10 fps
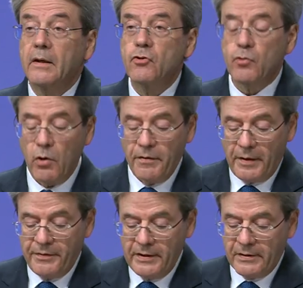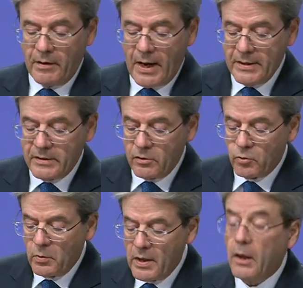ensure that this
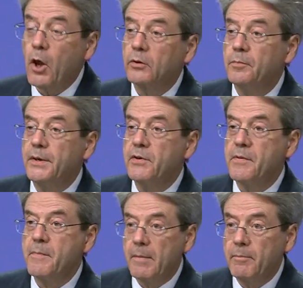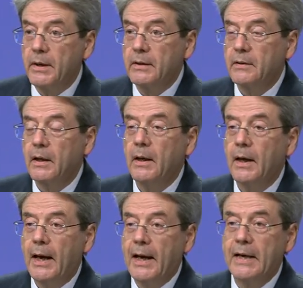crisis will not be remembered
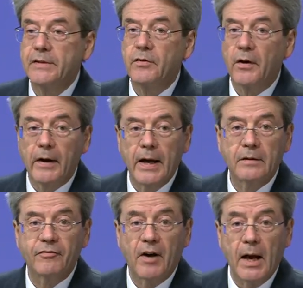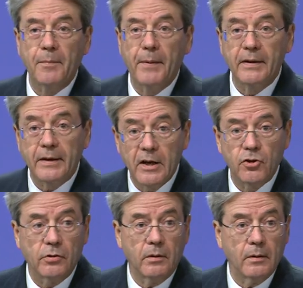as the Great
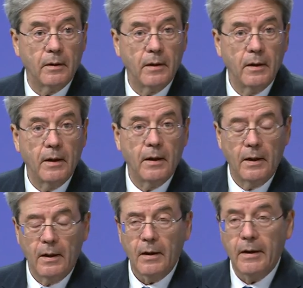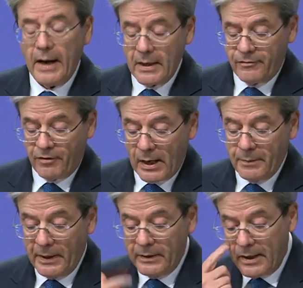Fragmentation. Great
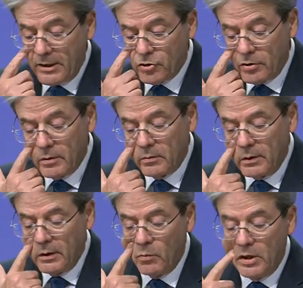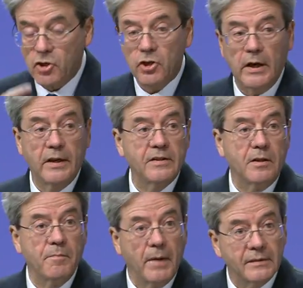fragmentation in which
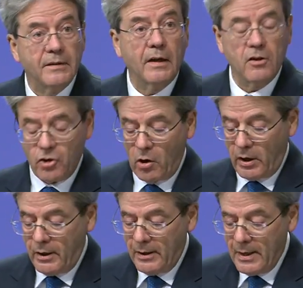asymmetric shock